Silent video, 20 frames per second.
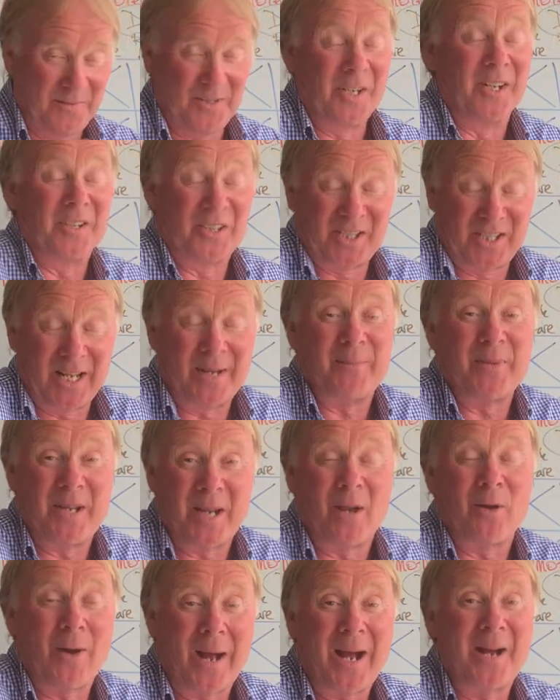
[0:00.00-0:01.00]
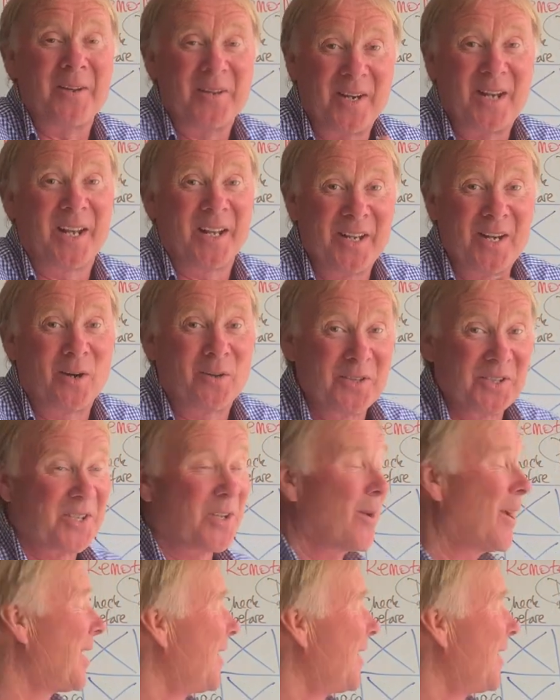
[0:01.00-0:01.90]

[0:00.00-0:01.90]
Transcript: you know, just let me know how you're getting on so